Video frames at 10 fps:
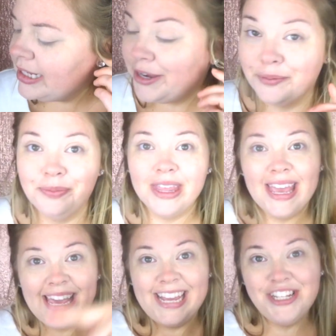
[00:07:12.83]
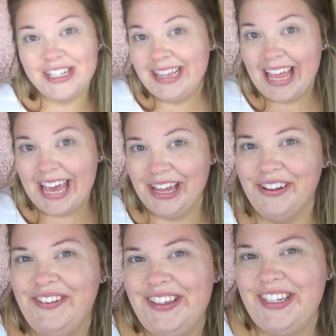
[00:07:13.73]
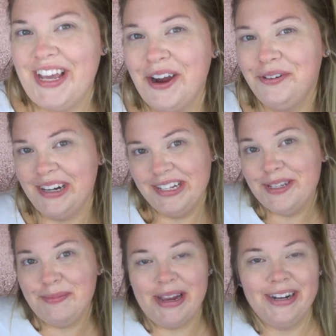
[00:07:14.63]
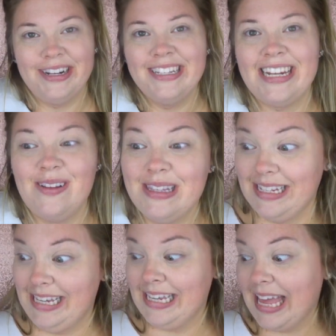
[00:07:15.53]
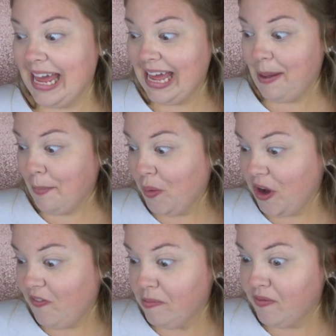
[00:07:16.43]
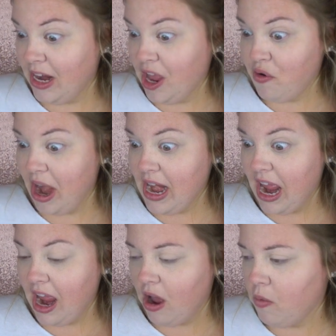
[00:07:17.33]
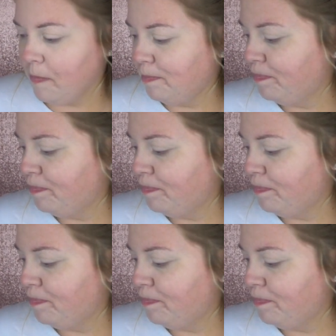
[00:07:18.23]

So he just left to go run some errands, and I was like, I'm going to film a video right now.